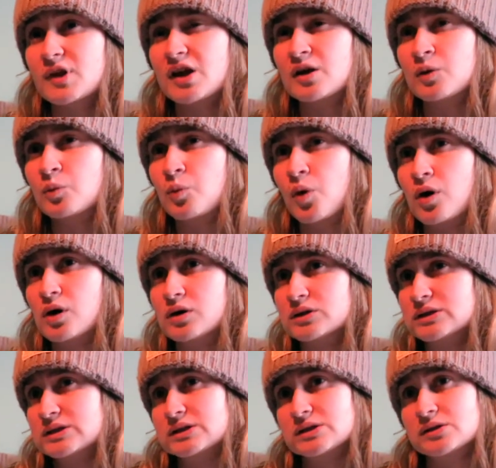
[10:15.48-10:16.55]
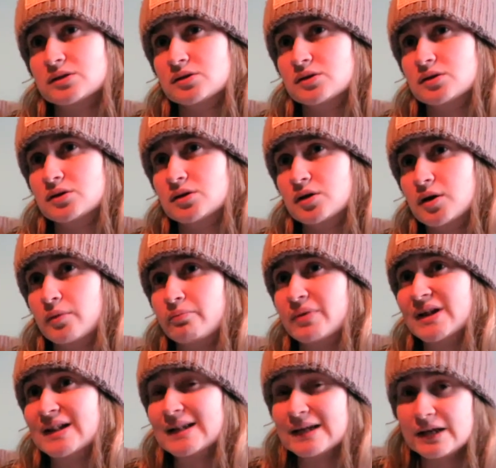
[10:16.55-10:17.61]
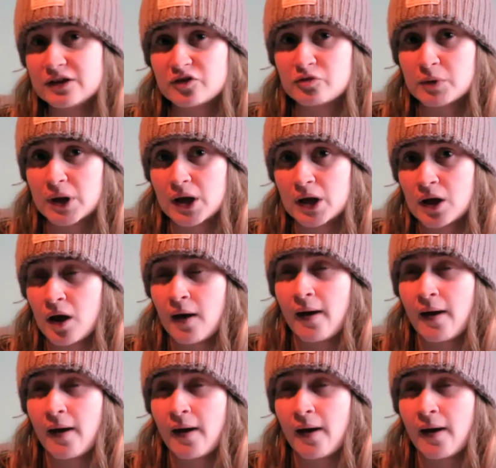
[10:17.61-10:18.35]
it was Believe Me,